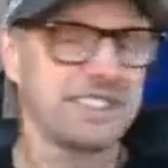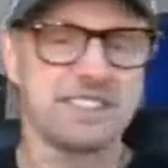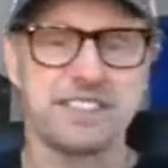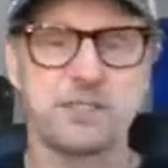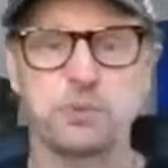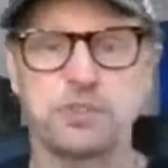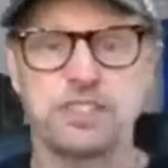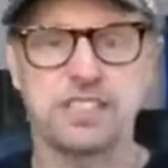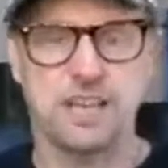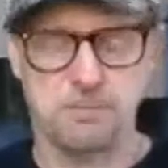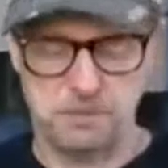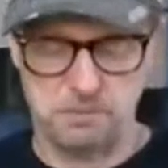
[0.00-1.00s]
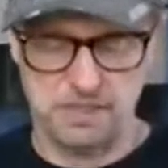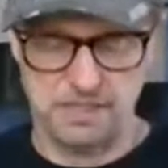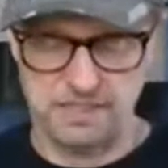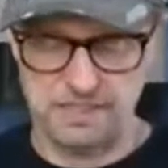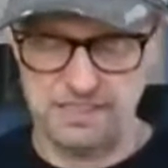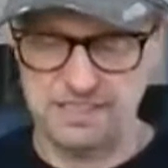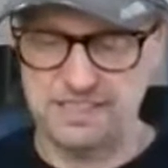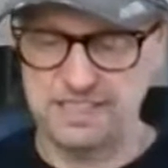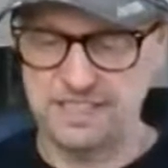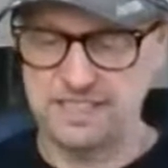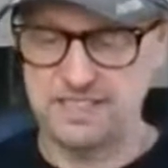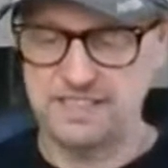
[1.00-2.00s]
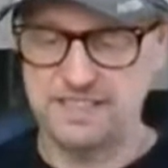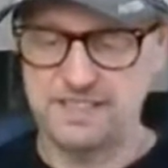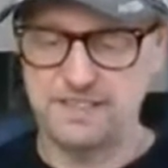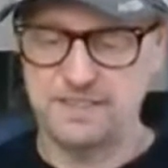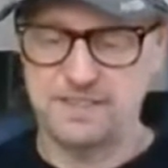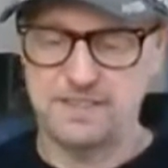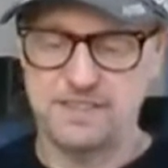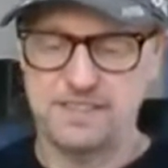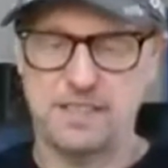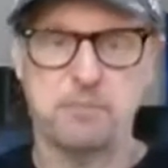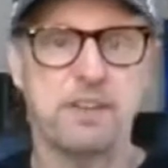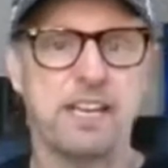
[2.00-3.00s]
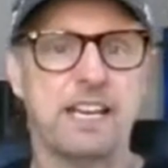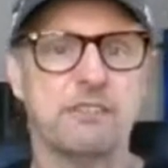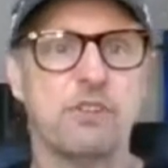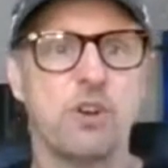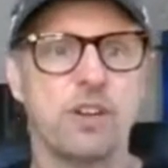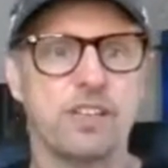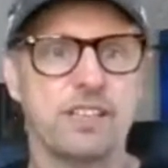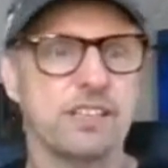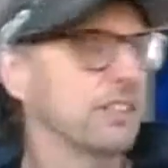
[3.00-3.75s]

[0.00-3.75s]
The horse is coming back now. They've been out riding.